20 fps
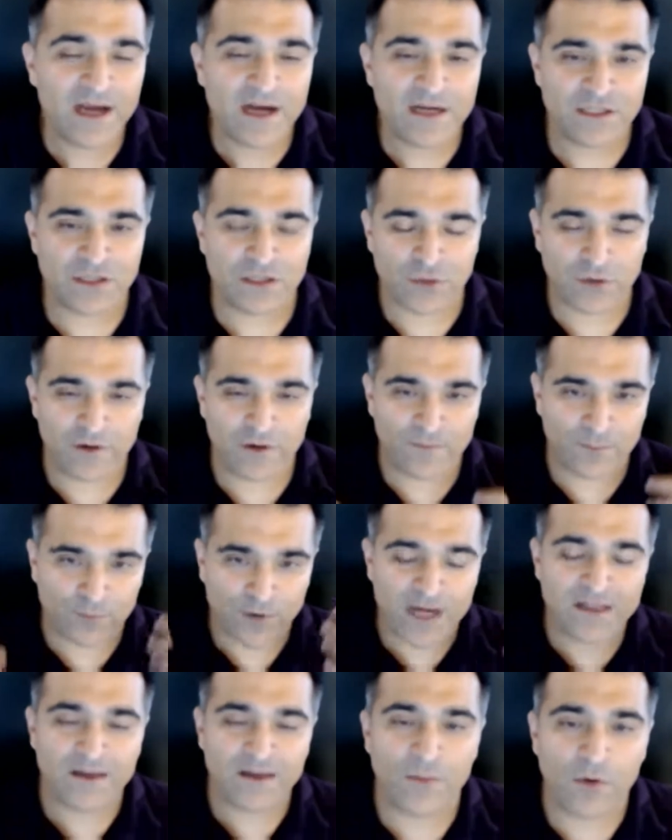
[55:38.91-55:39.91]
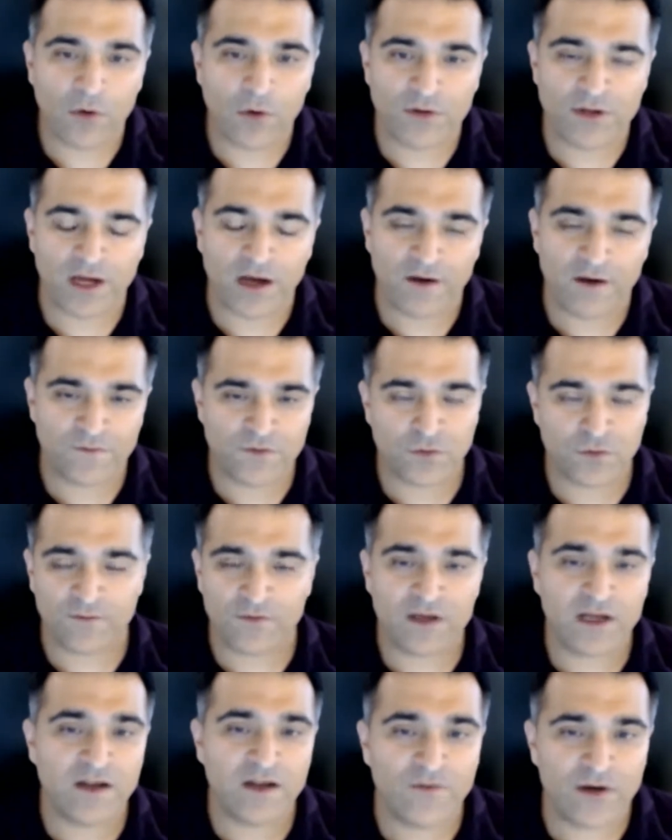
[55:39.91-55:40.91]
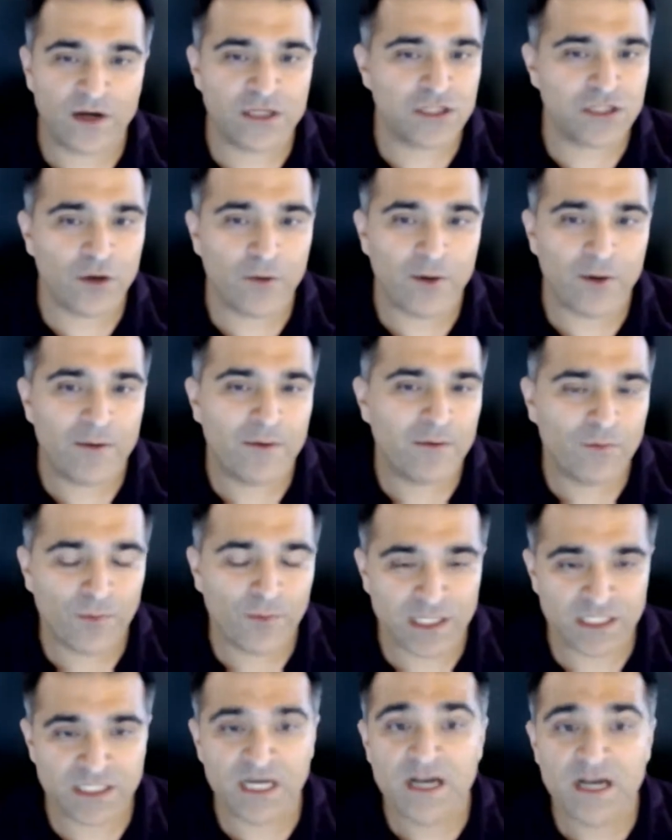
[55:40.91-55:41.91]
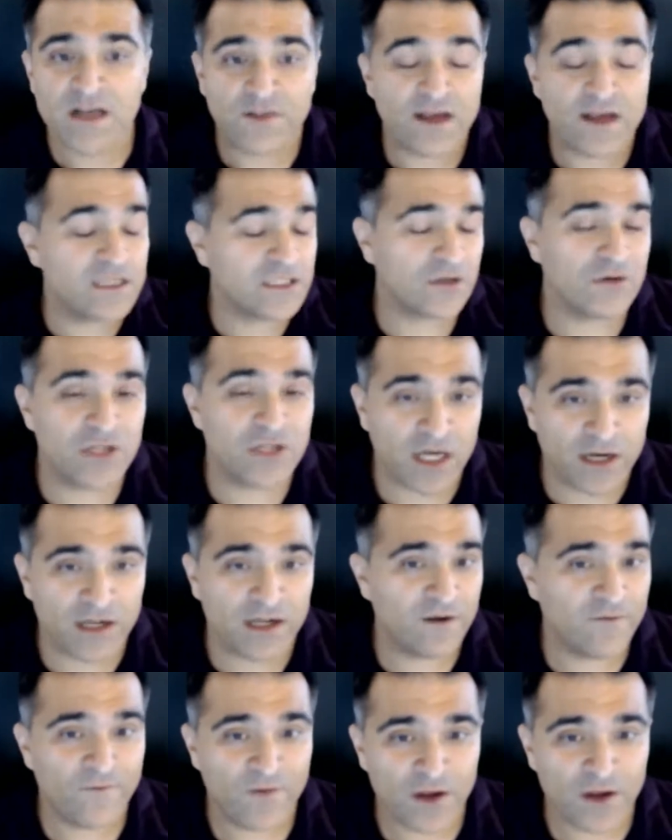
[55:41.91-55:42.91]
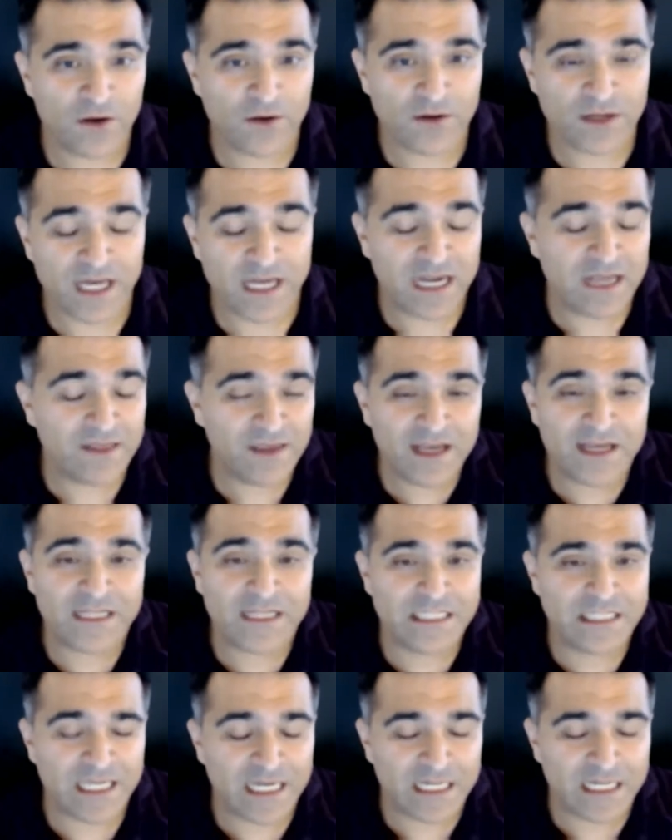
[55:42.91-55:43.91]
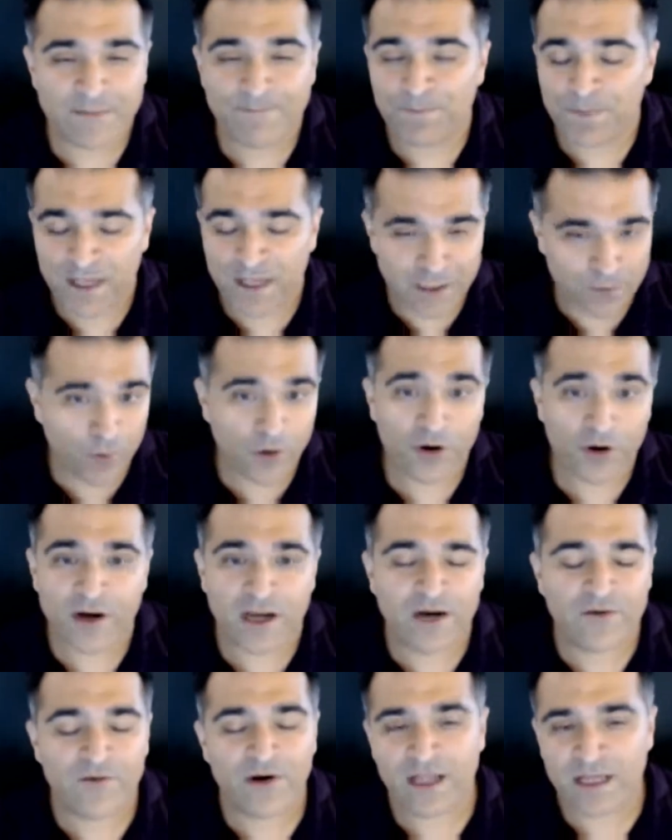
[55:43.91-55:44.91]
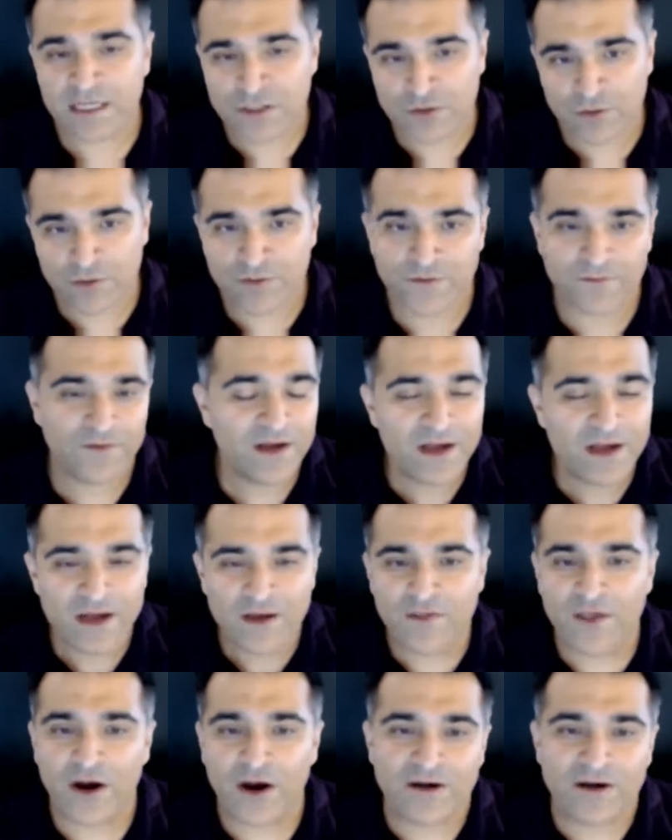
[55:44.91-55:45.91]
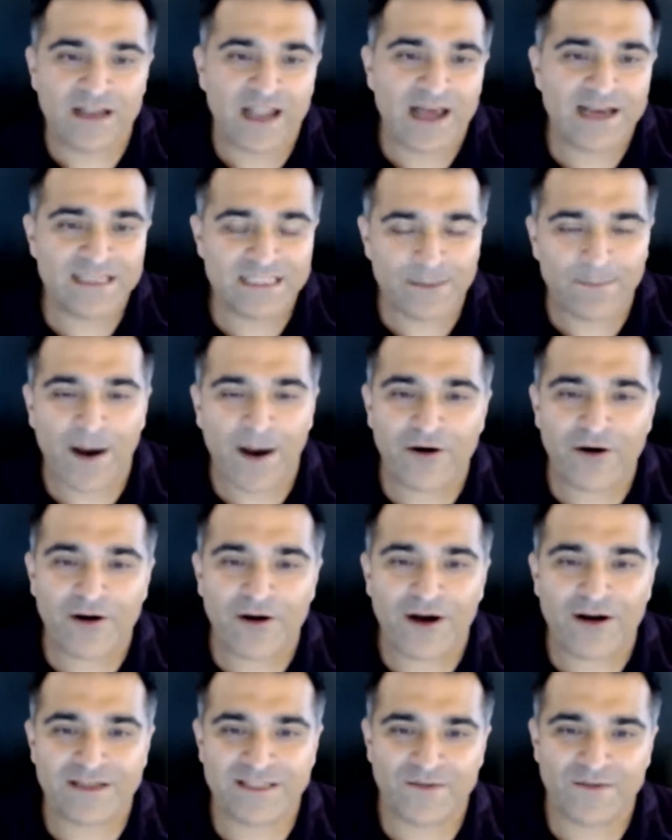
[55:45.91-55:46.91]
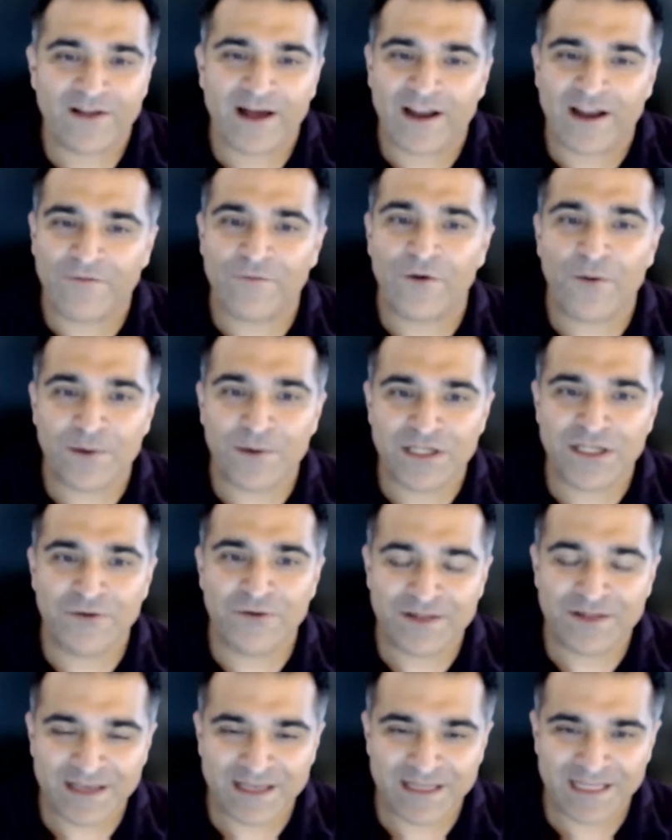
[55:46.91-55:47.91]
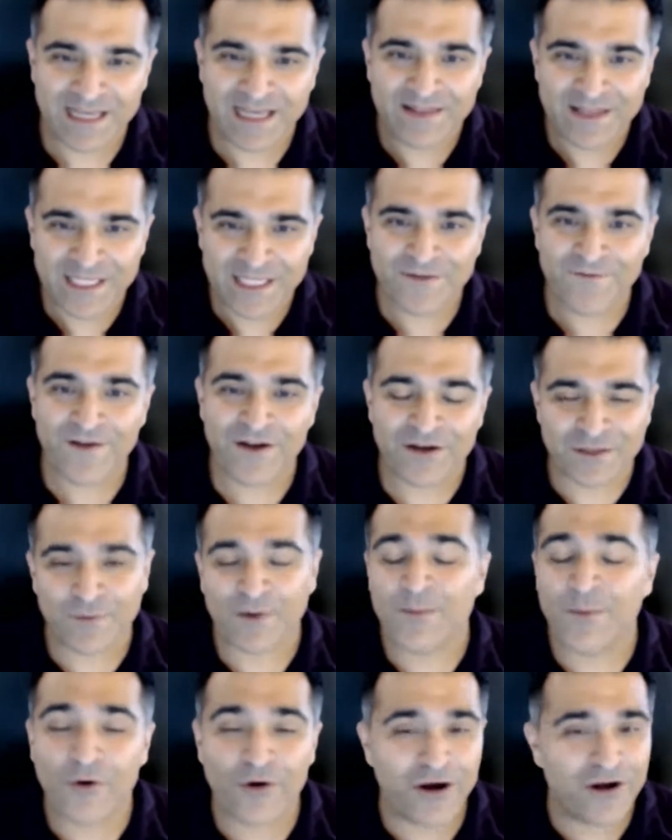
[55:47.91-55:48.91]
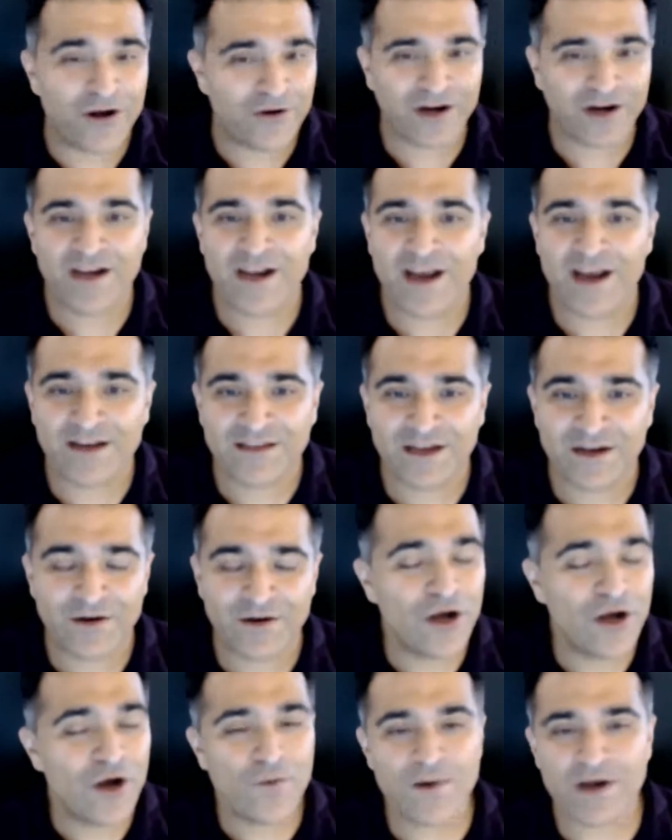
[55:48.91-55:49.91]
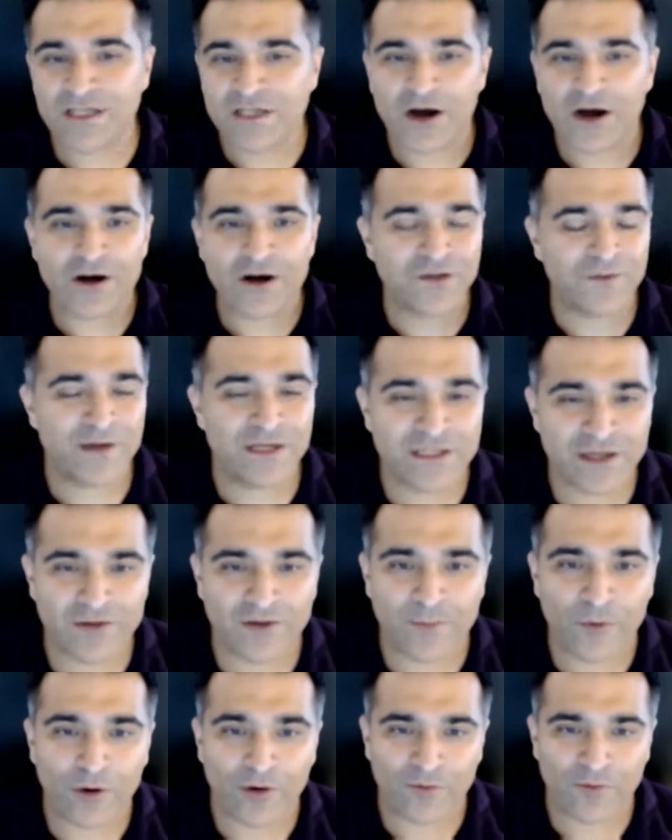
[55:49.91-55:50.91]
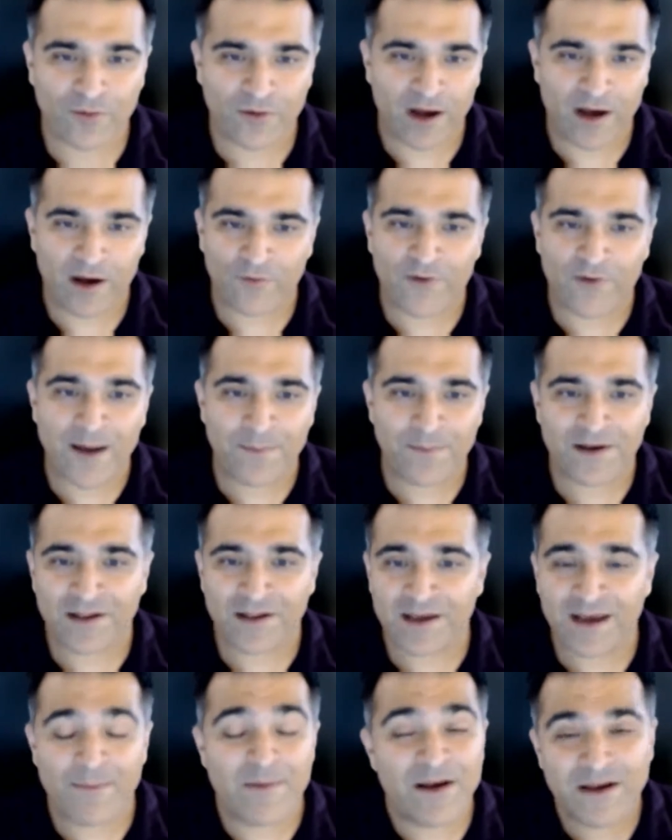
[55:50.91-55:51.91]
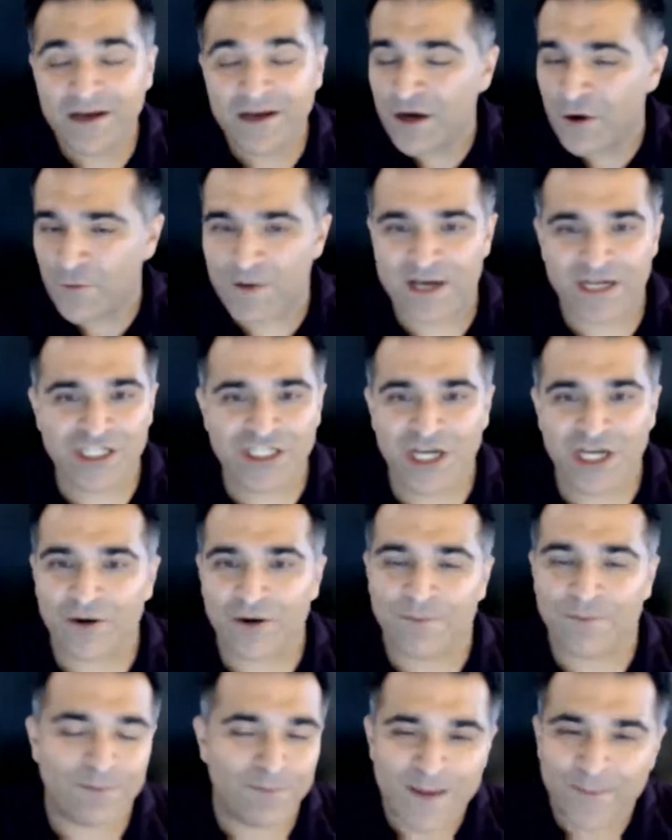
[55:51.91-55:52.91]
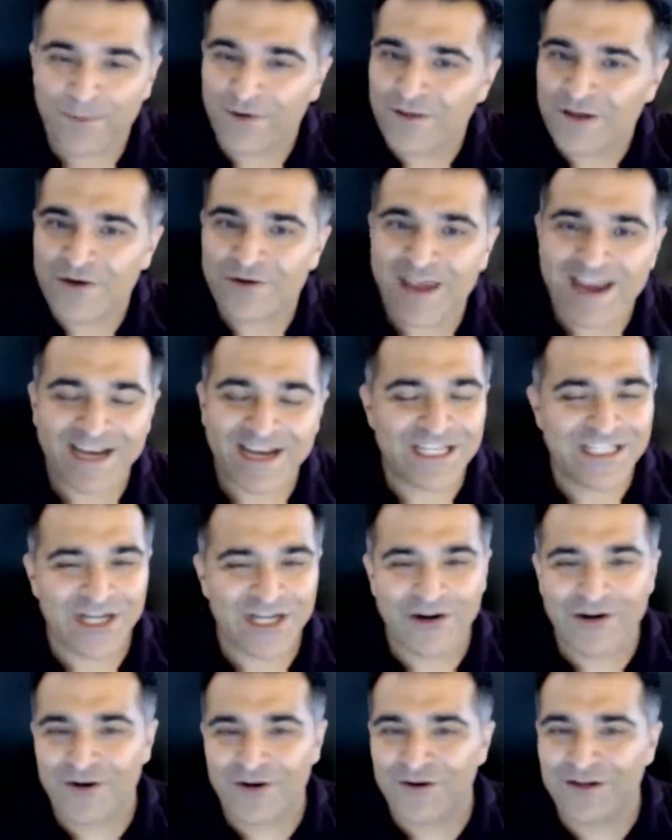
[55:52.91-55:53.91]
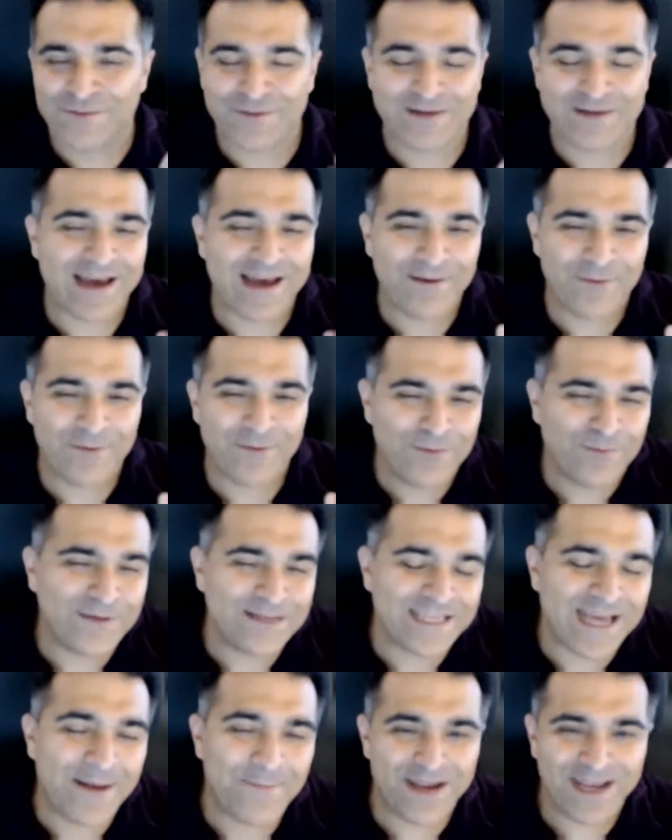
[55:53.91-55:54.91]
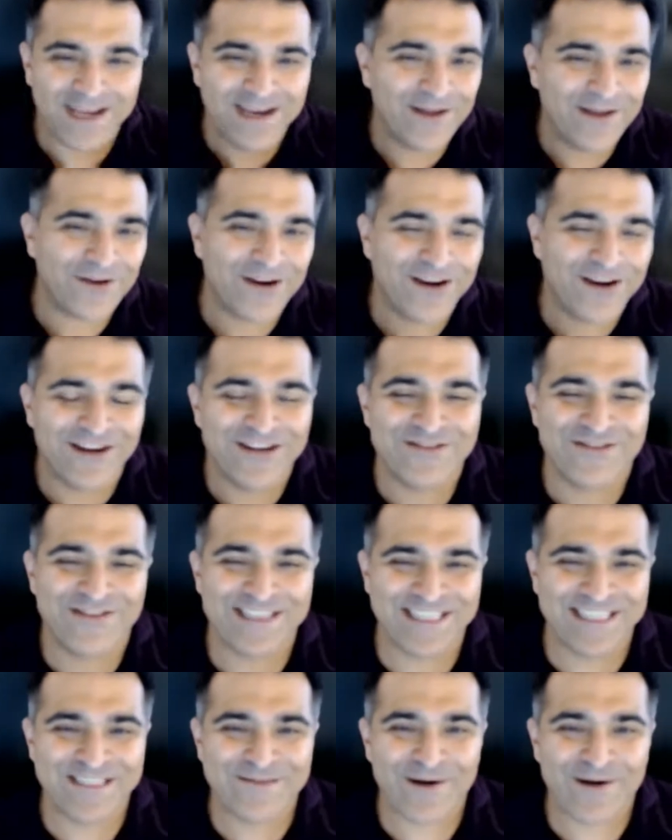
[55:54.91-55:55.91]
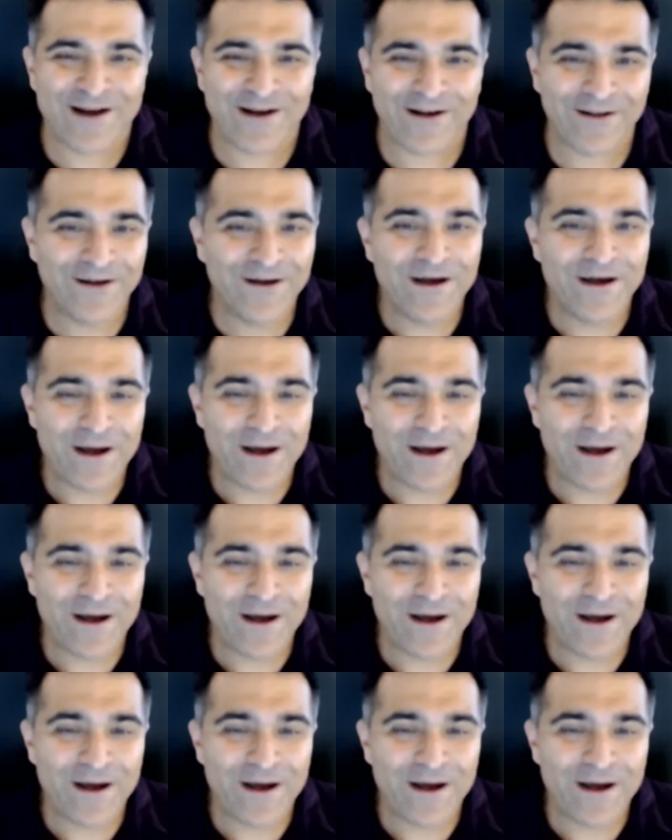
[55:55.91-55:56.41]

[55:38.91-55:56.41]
To sort of break the mold of sort of the conventional way with which things are done in a field. And I think it's worrying, right? And sort of therein lies the paradox of a lot of what we do in these fields. We're more interconnected. We could talk to each other more rapidly. I mean, we could share, people in the UK can share notes with what's happening in other countries as well.